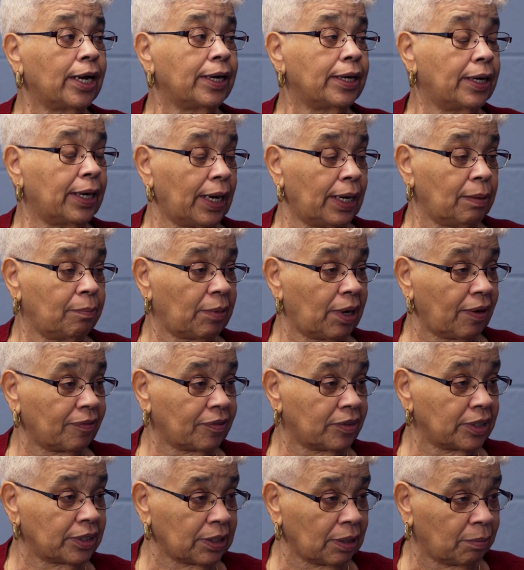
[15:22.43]
named
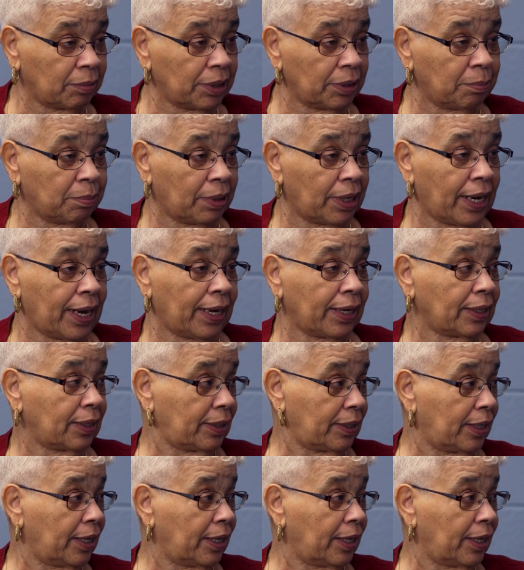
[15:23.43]
after some of the black